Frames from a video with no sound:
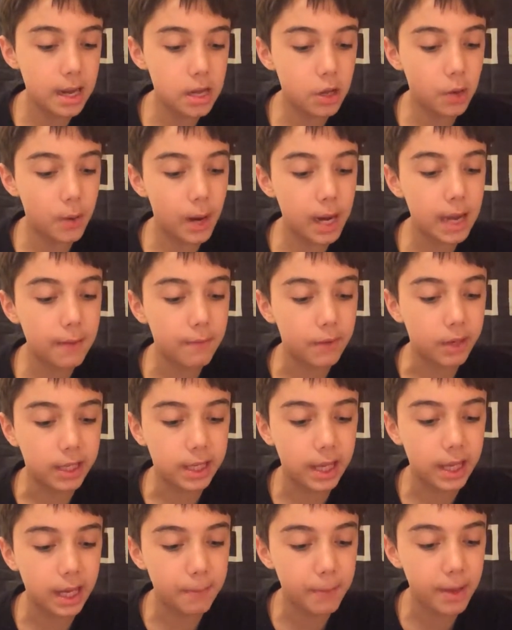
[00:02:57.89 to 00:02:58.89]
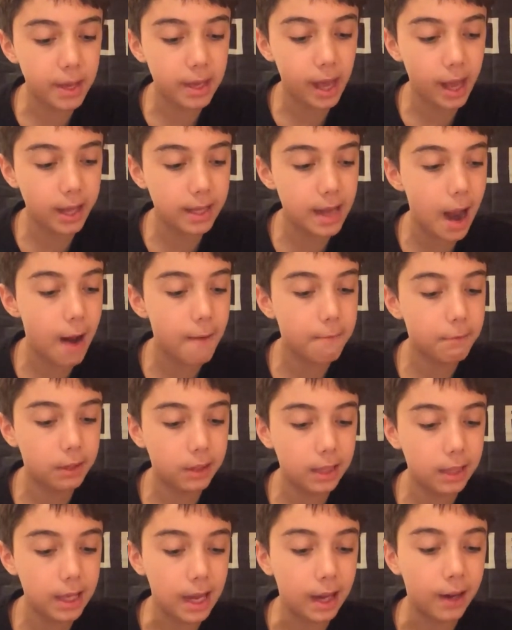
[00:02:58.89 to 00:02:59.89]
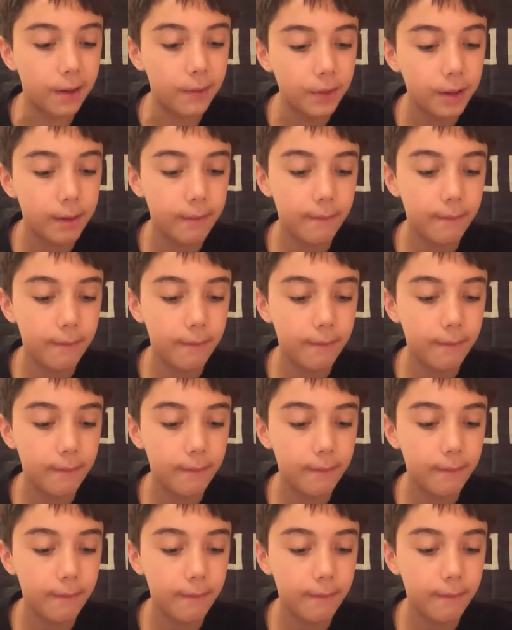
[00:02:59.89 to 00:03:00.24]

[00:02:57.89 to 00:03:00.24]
You might even be kicked out of the league.